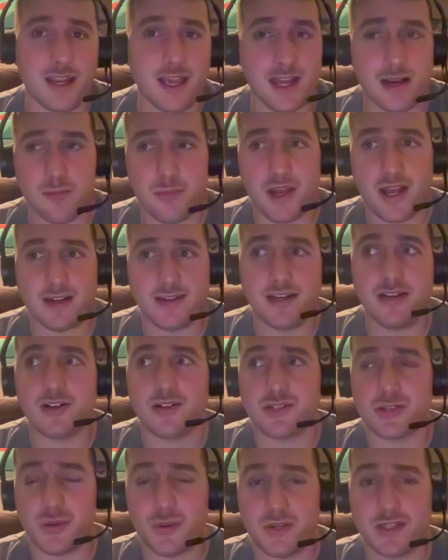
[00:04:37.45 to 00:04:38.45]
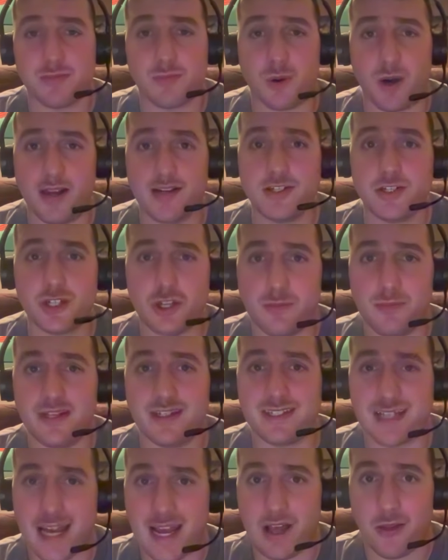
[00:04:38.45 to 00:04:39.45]
He had a bad year, so his price should
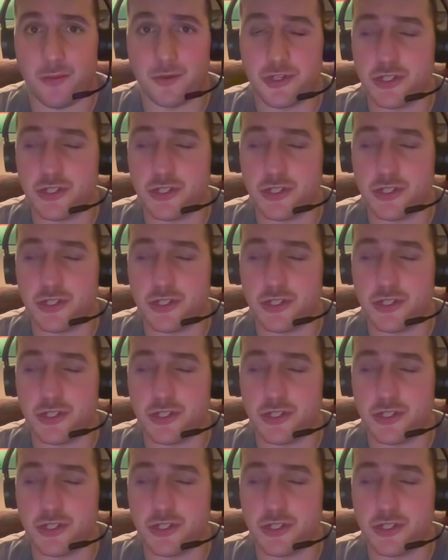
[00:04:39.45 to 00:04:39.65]
be down,